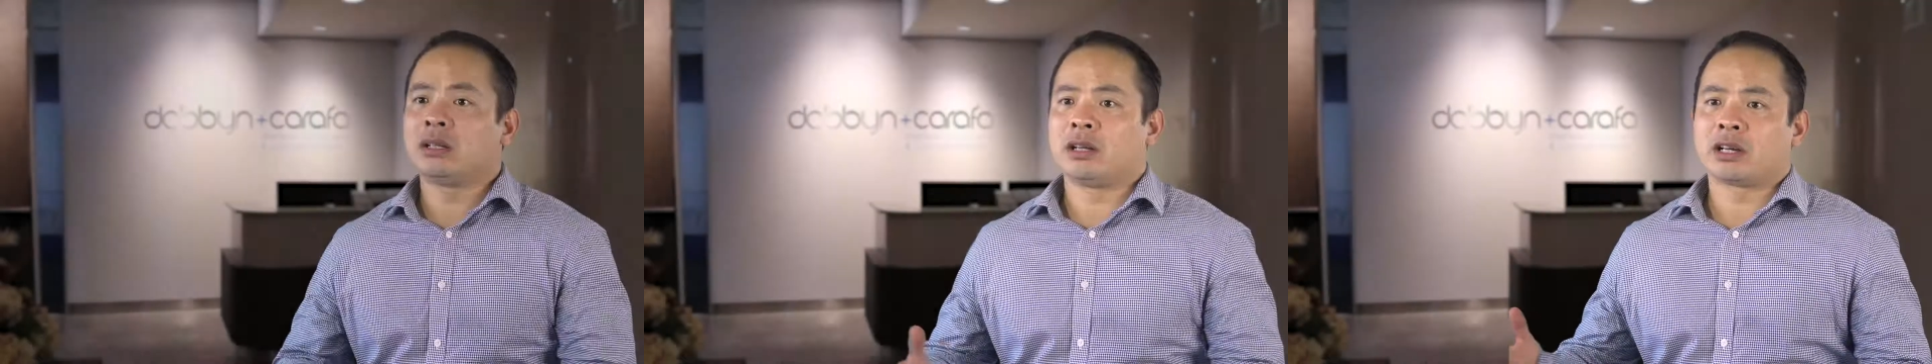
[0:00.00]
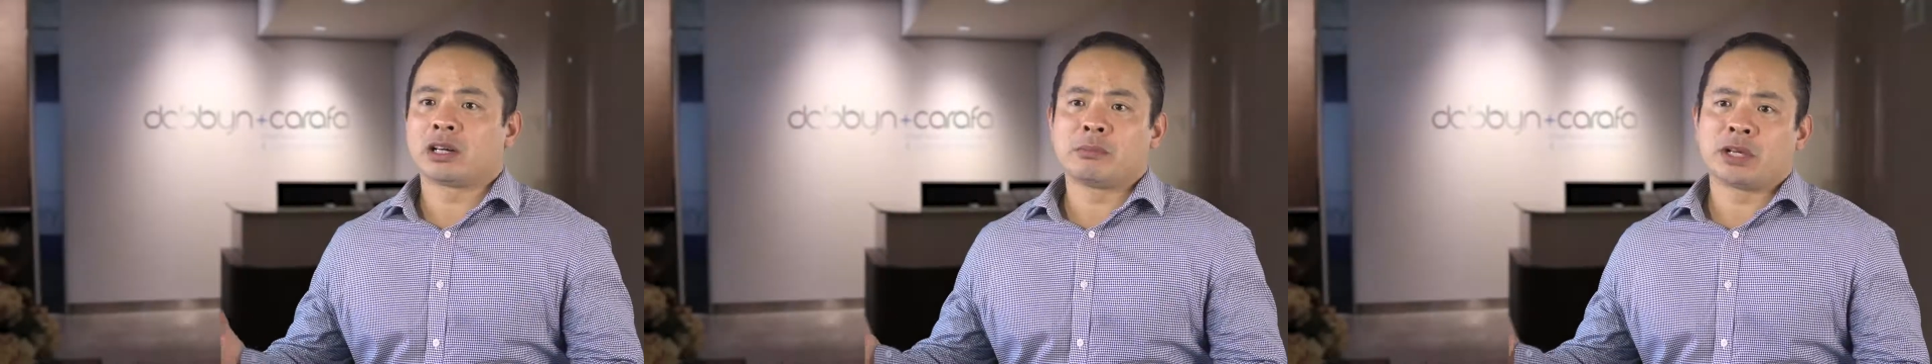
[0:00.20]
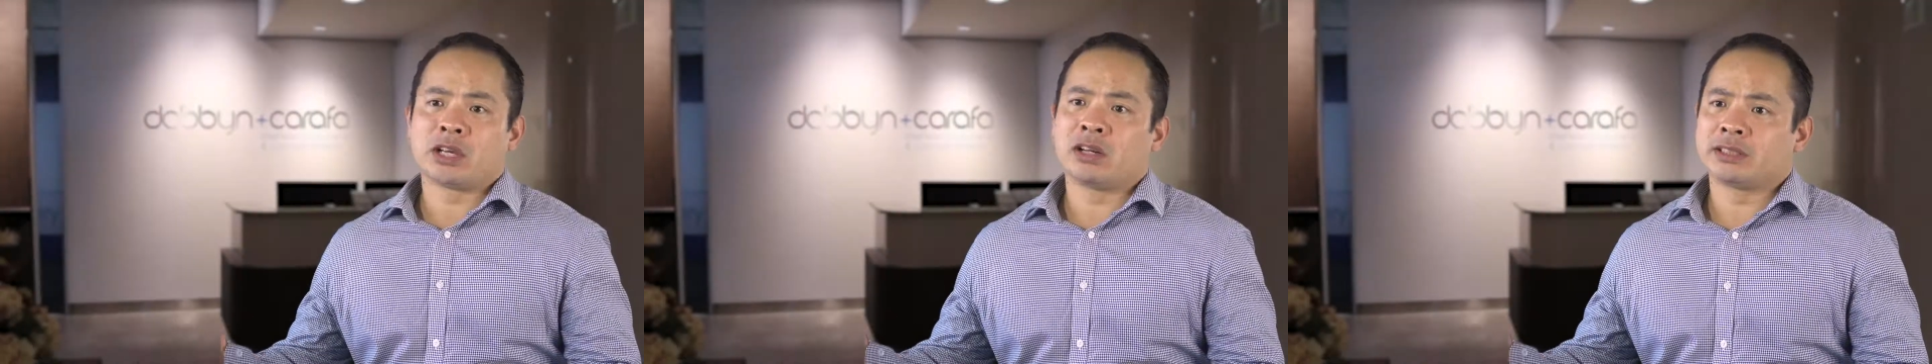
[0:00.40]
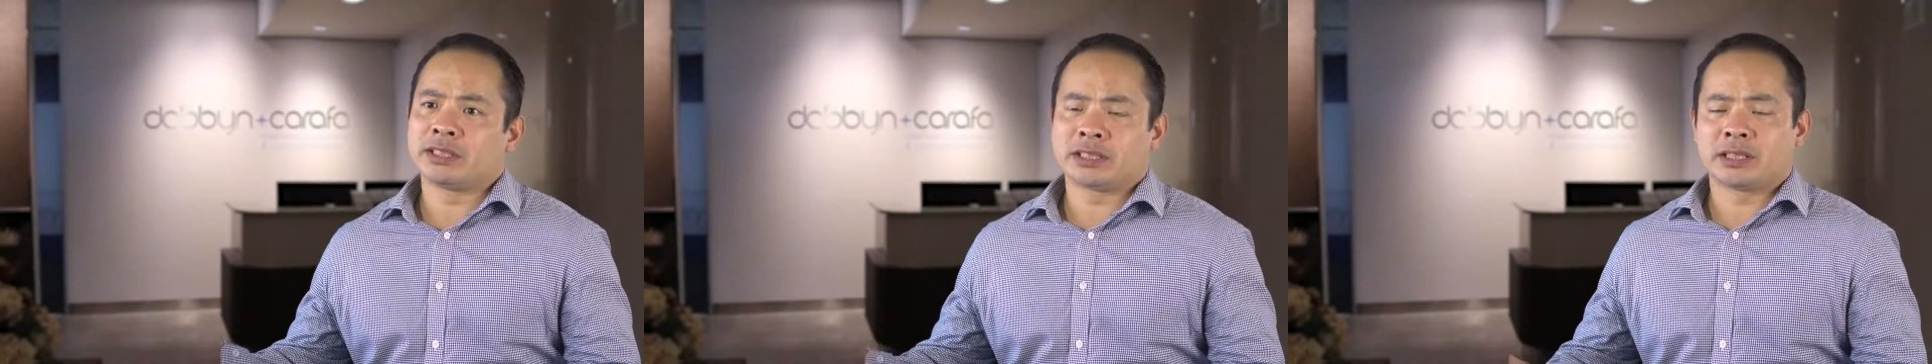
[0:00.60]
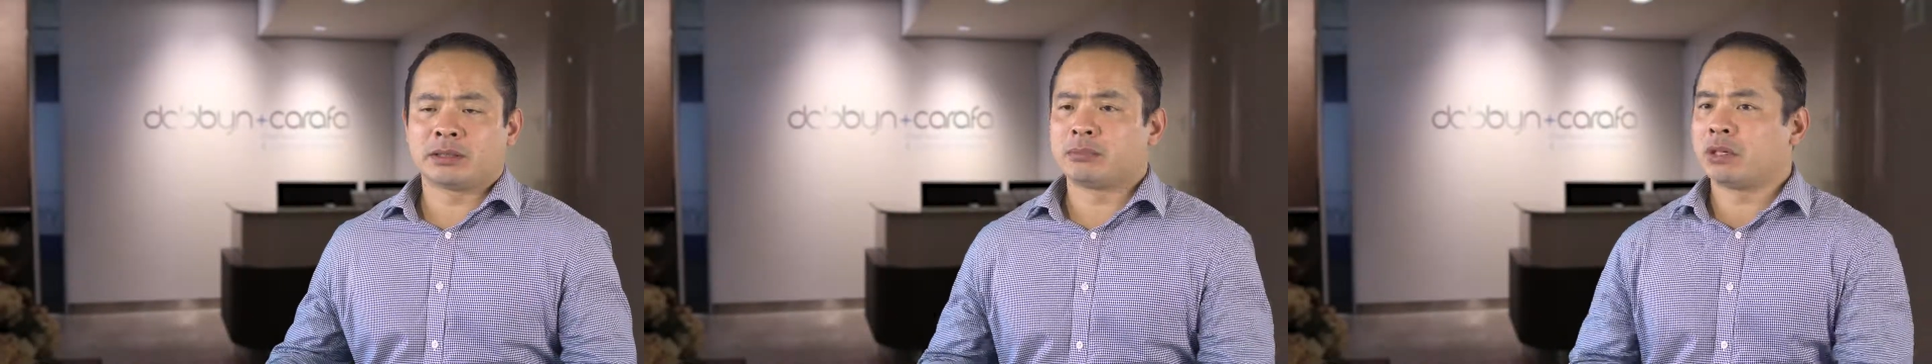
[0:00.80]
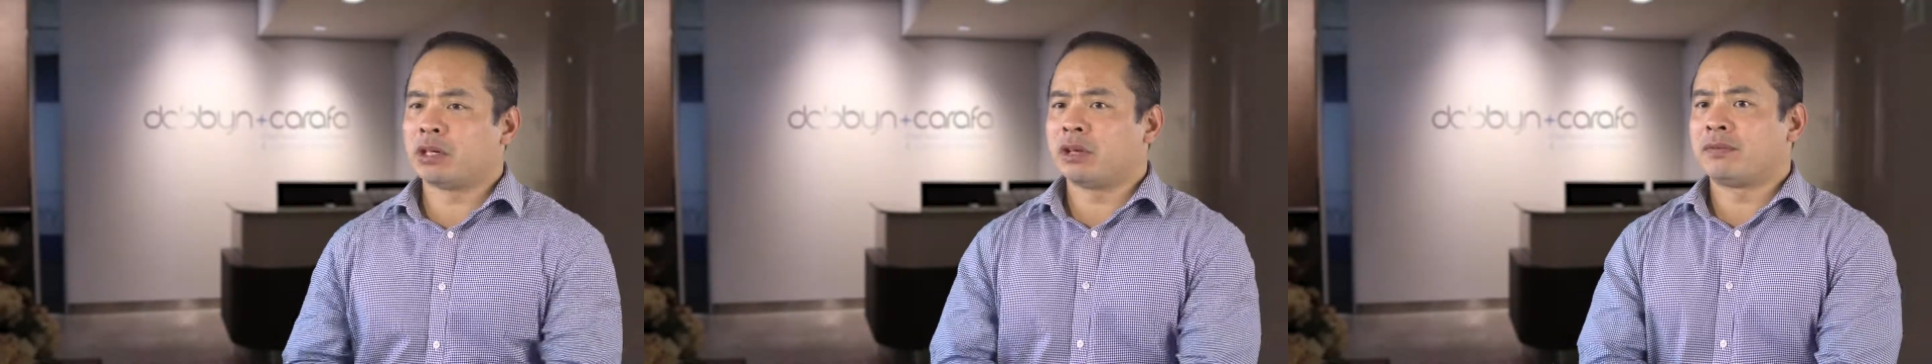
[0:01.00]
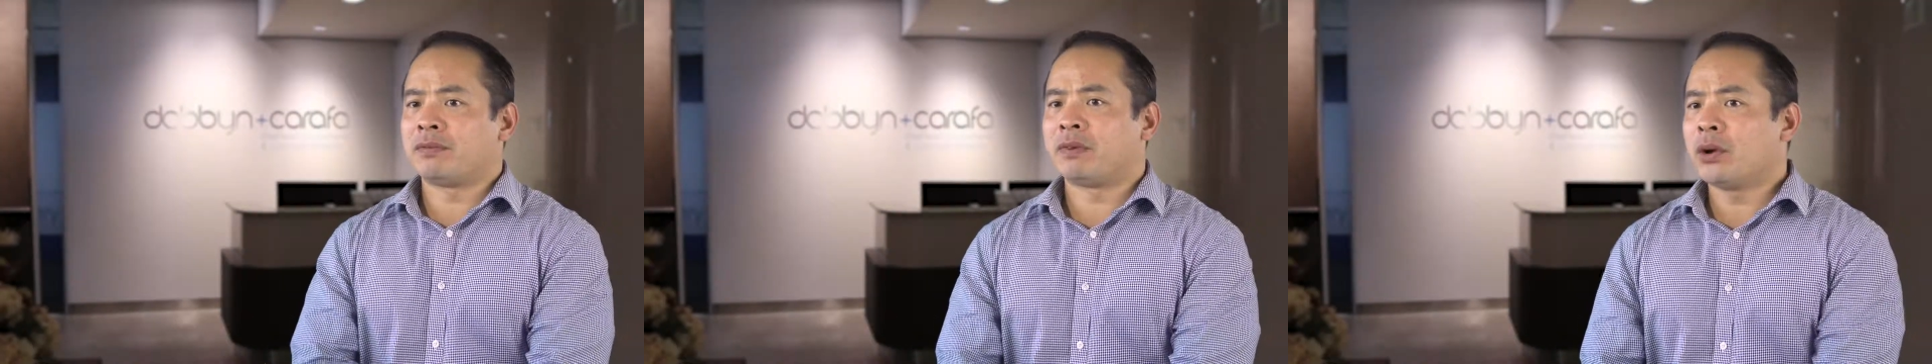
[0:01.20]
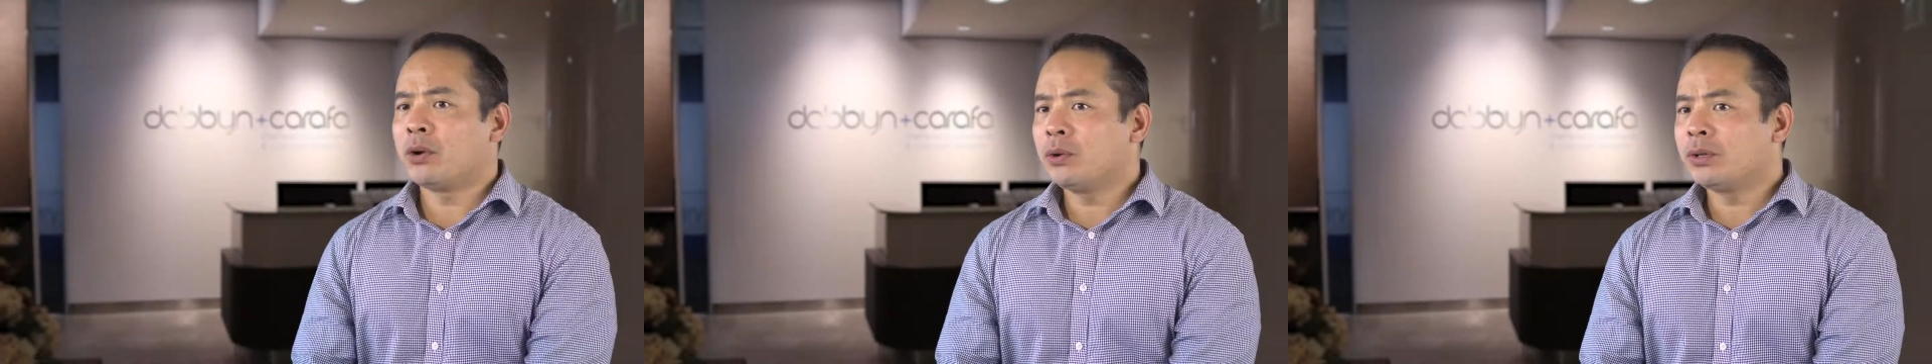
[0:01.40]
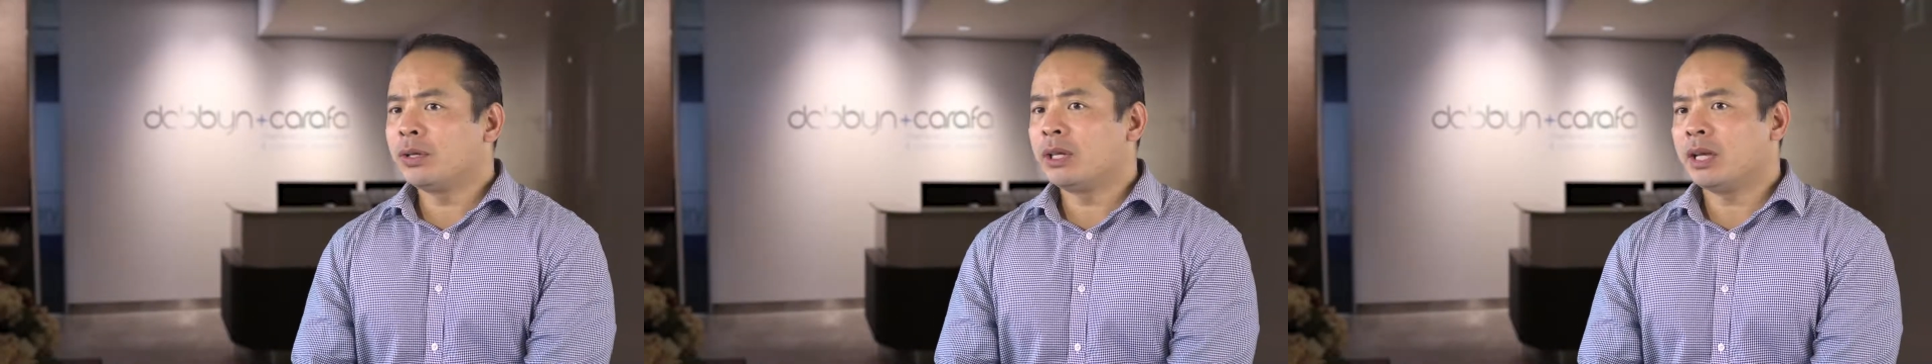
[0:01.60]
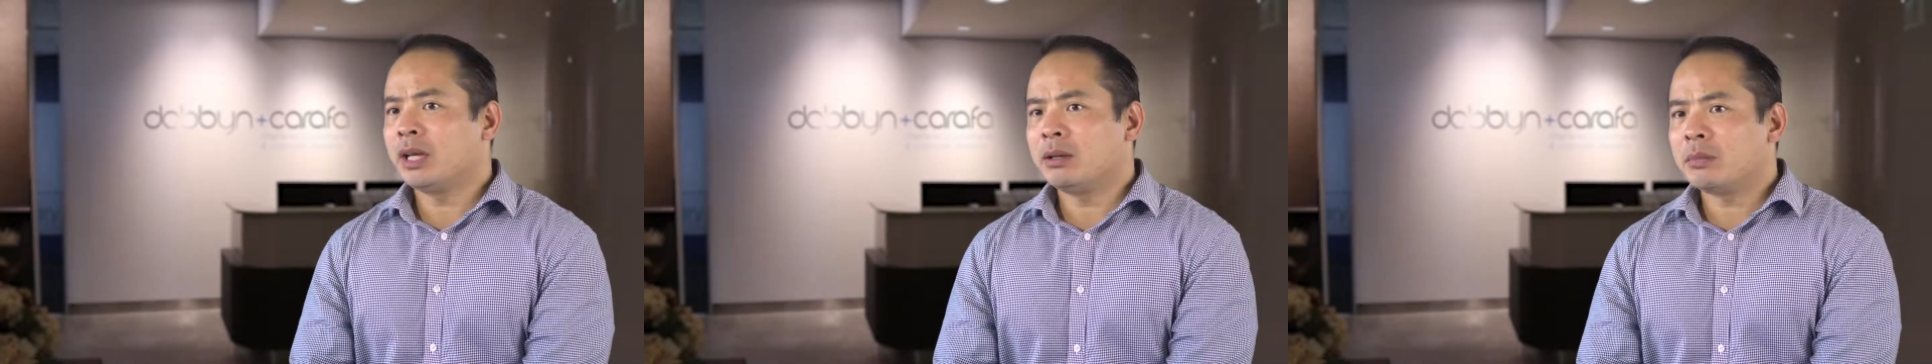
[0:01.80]
I can be contacted by phone,
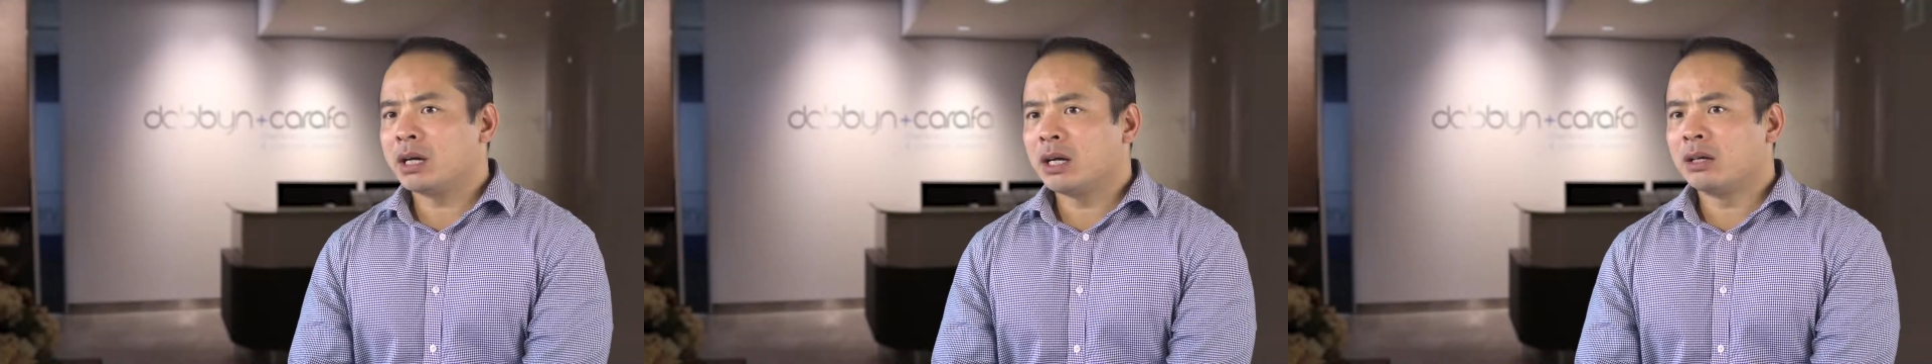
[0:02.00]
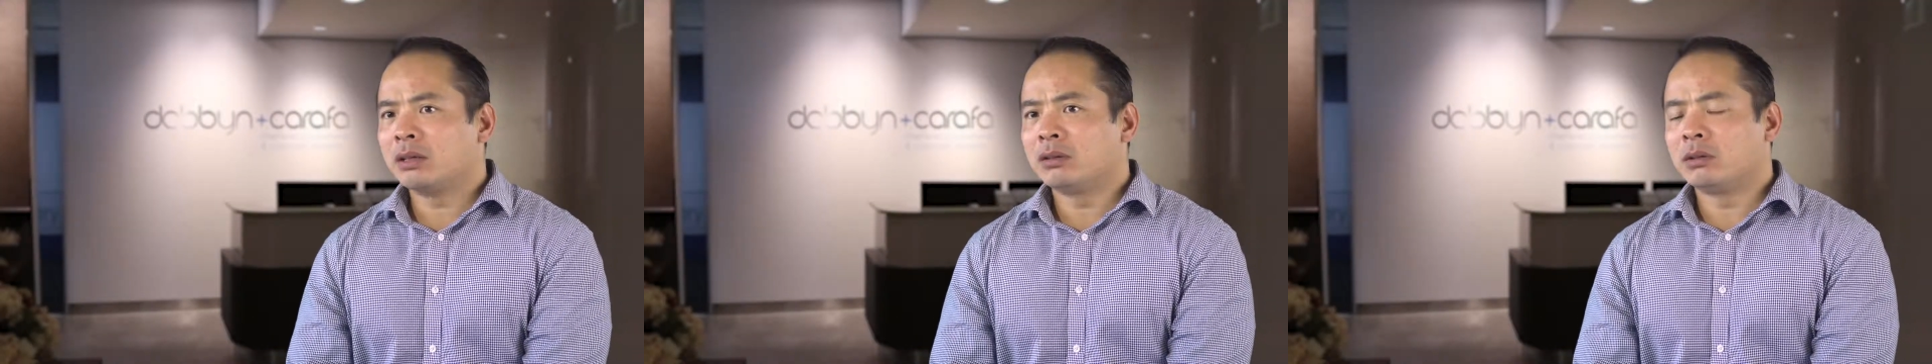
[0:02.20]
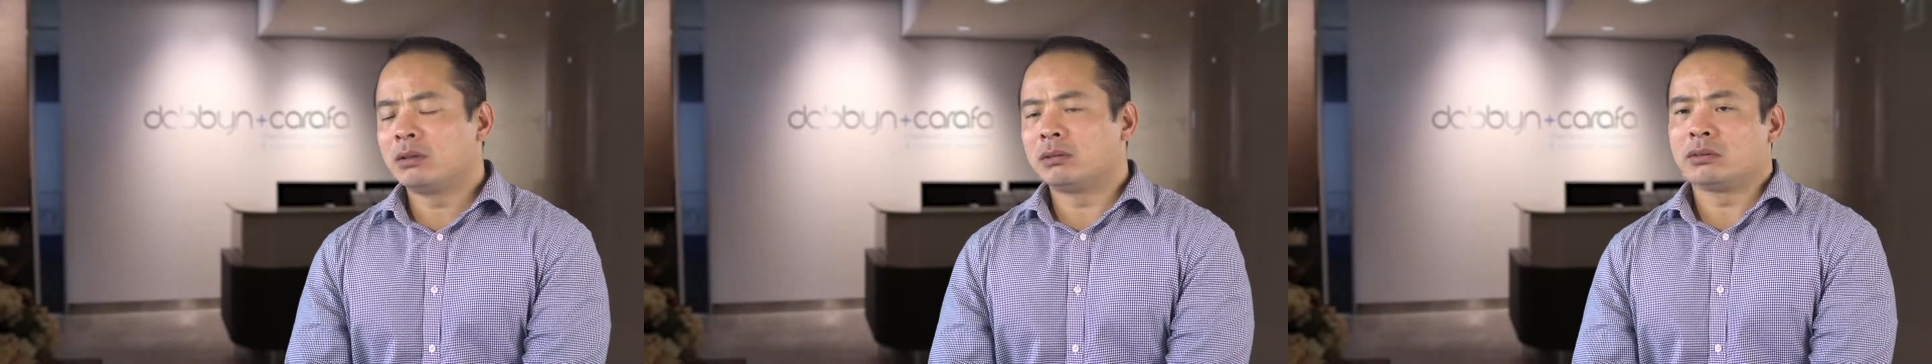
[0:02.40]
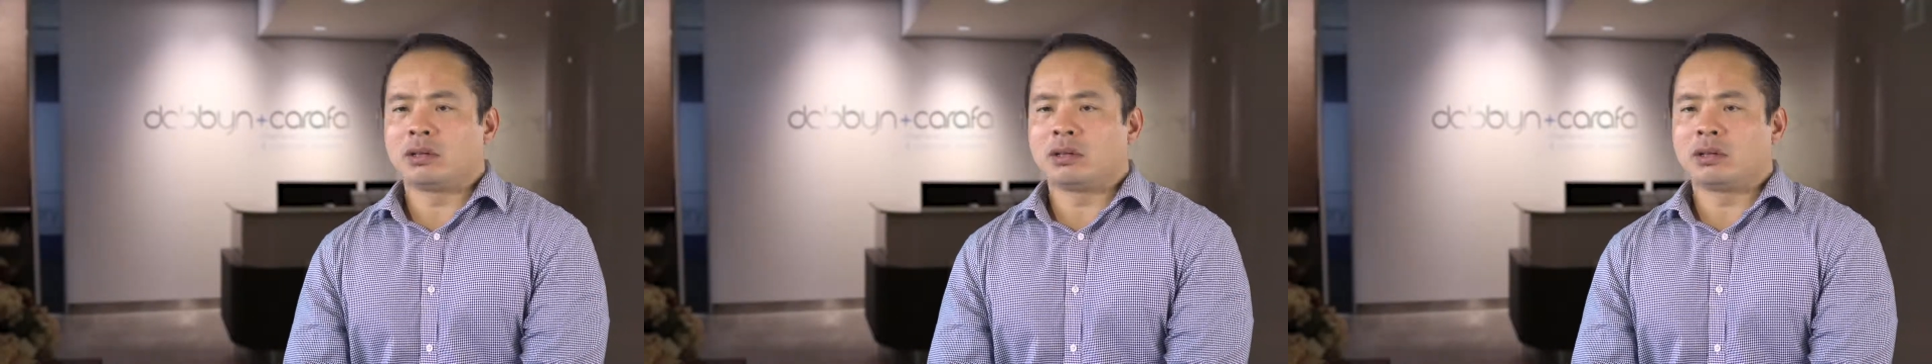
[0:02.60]
email,